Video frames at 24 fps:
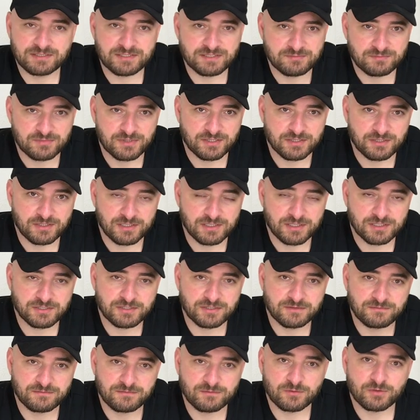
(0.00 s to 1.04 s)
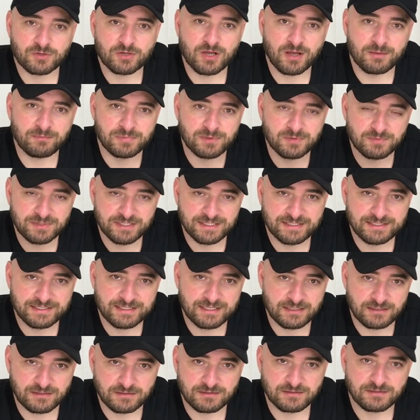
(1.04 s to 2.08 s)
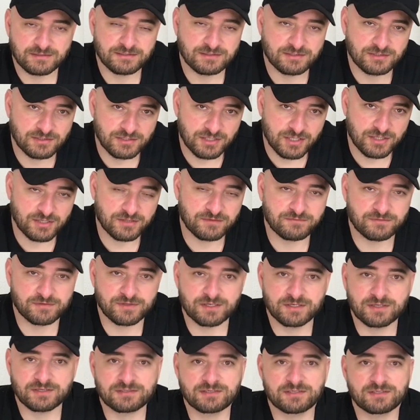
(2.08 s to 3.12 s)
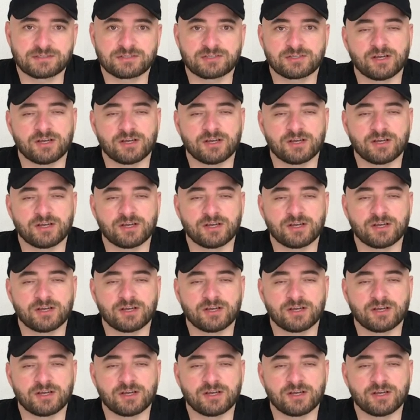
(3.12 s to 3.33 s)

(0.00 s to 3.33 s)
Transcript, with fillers: in my collection for complementing and daring fragrances.